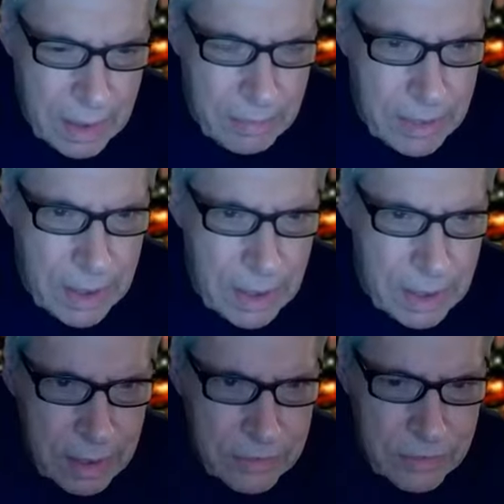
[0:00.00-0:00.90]
Let me get
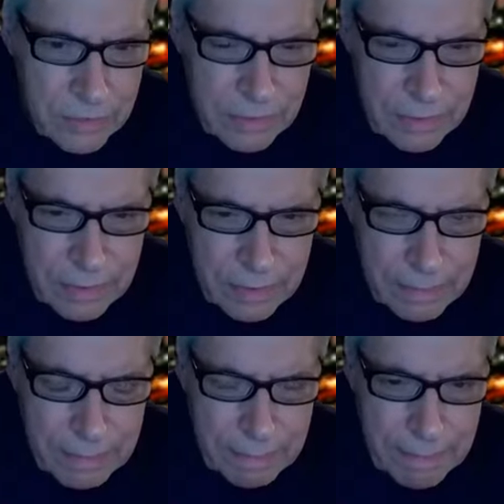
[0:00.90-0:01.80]
it
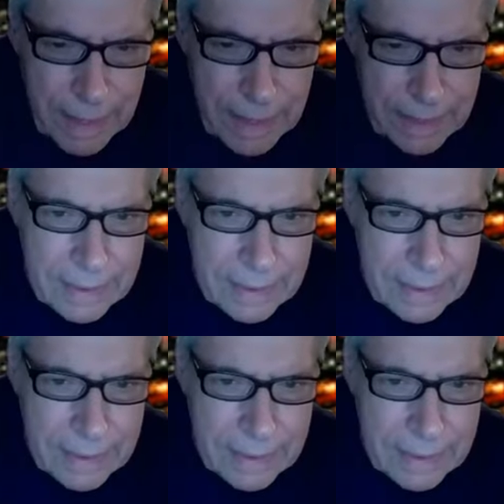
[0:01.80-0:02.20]
back.